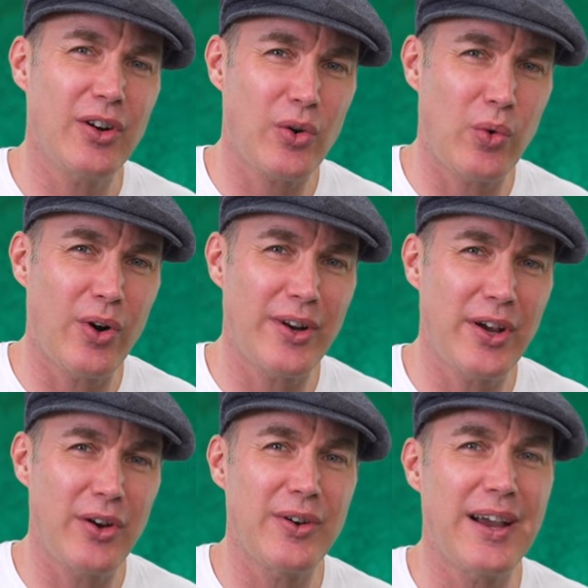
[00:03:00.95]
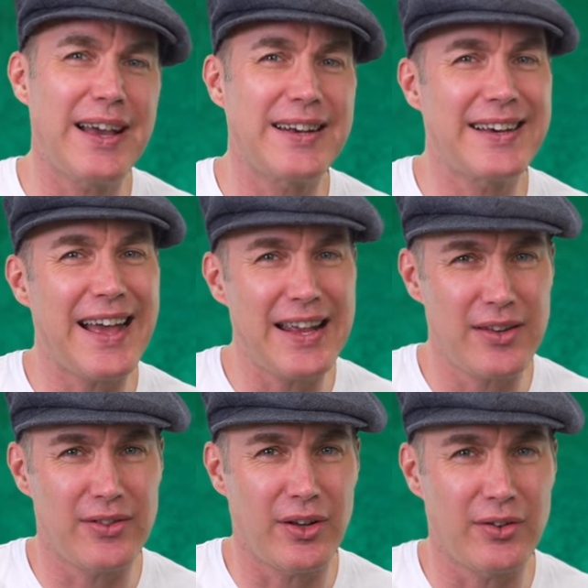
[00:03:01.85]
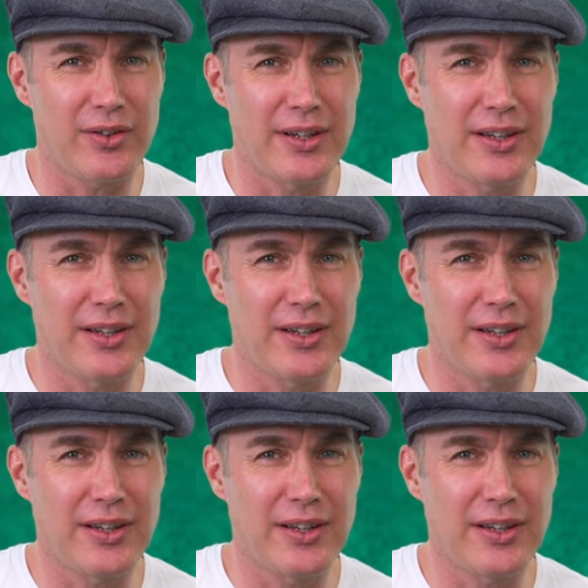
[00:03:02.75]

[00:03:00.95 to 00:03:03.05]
a quarter note, and an eighth note.